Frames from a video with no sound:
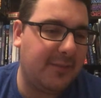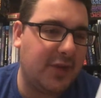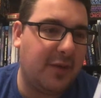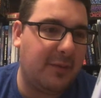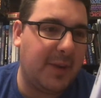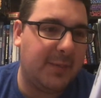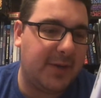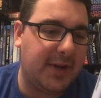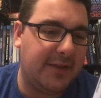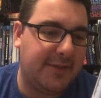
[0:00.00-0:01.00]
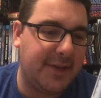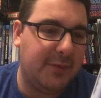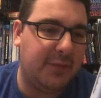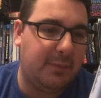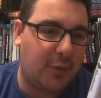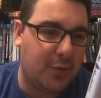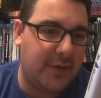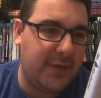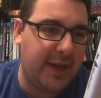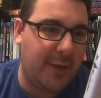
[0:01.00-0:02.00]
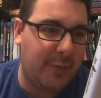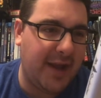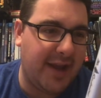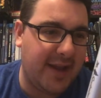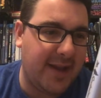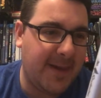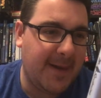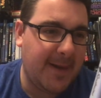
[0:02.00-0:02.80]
trying to remember if he was born that way.